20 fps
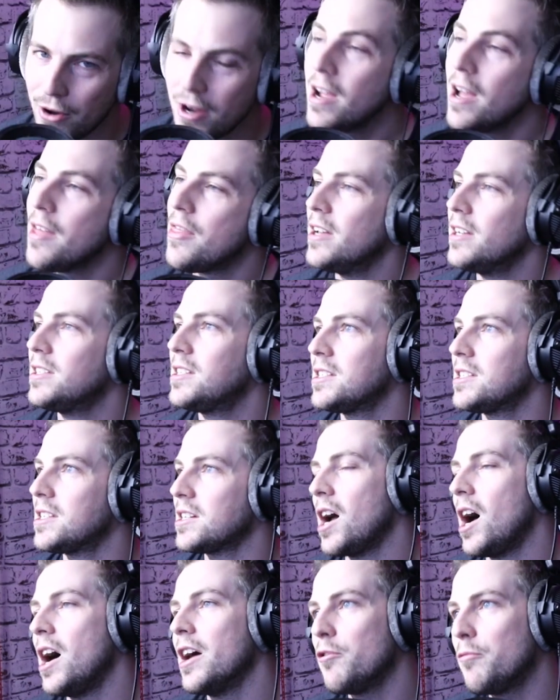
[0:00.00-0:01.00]
This is the
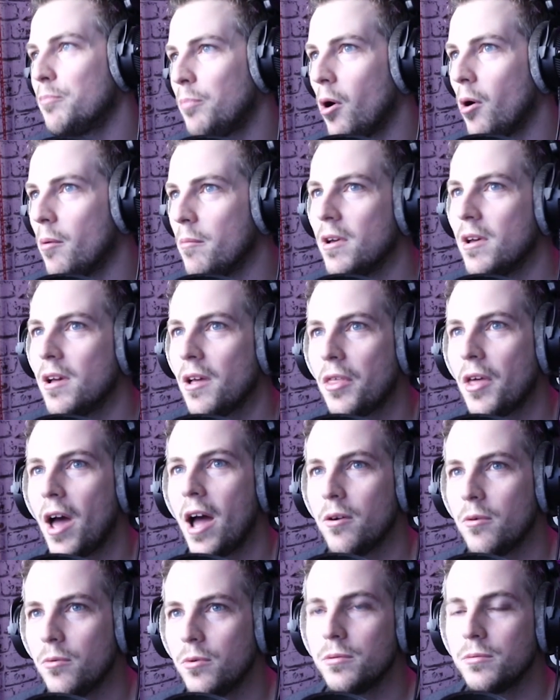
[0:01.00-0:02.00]
kind of bomb
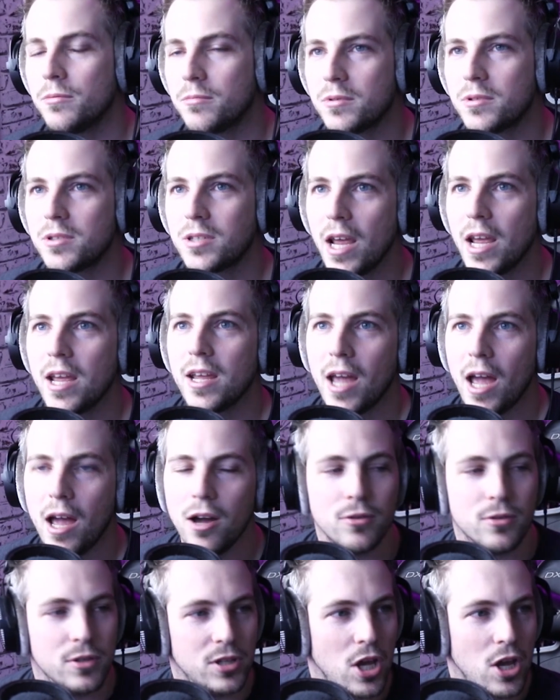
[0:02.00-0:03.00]
that will take
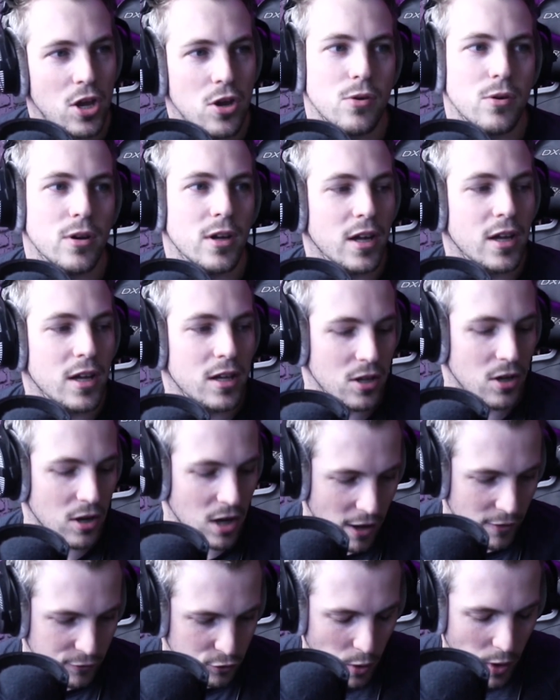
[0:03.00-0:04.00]
out you, your
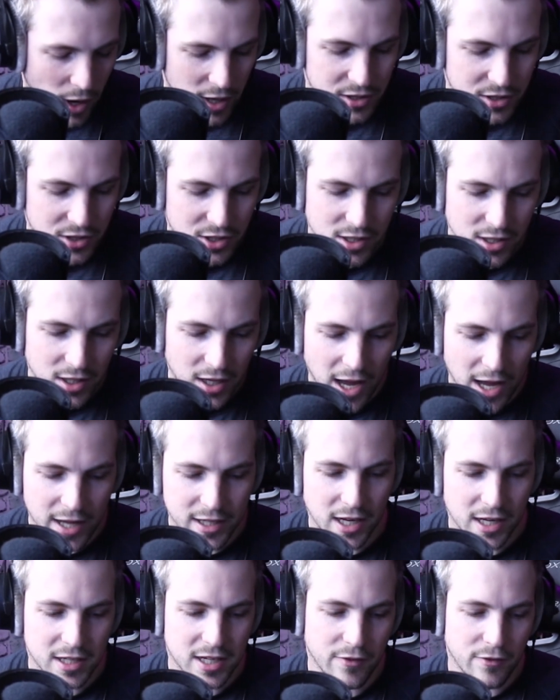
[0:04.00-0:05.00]
loved ones, and
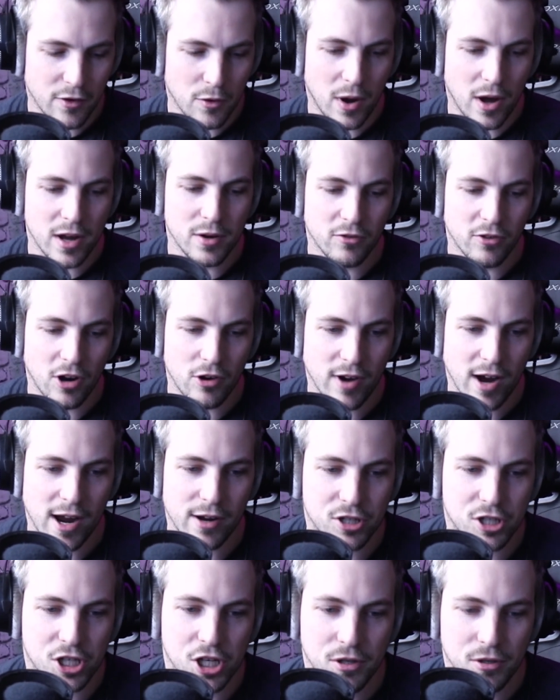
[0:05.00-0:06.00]
everyone
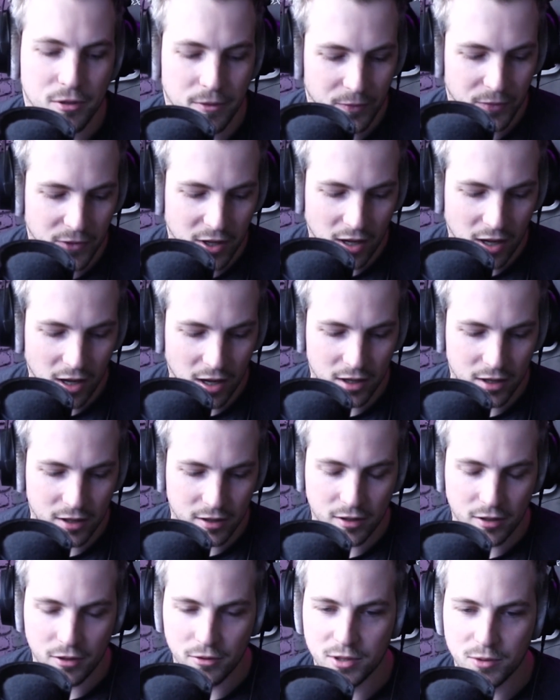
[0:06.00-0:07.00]
around you
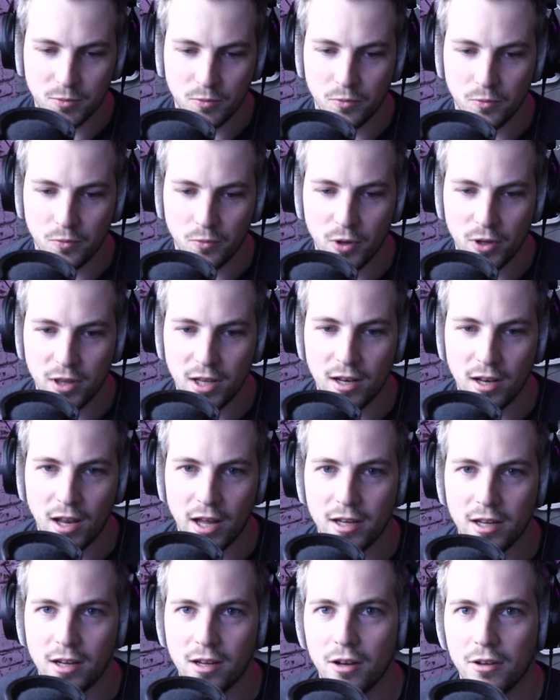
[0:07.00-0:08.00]
who's within
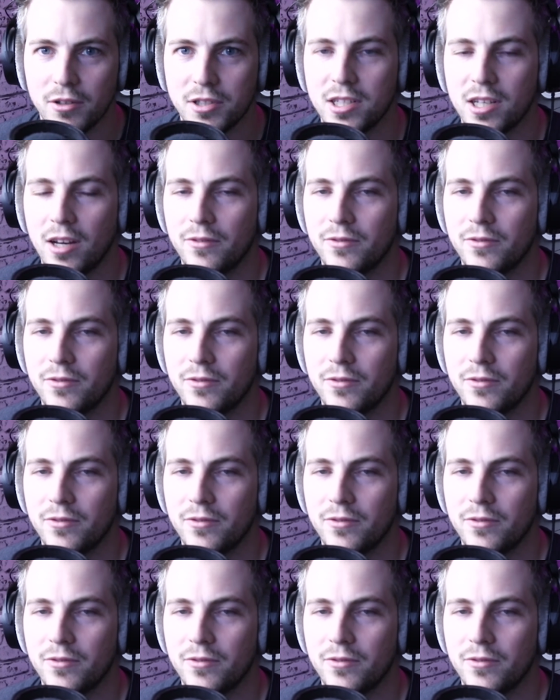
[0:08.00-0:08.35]
like a close enough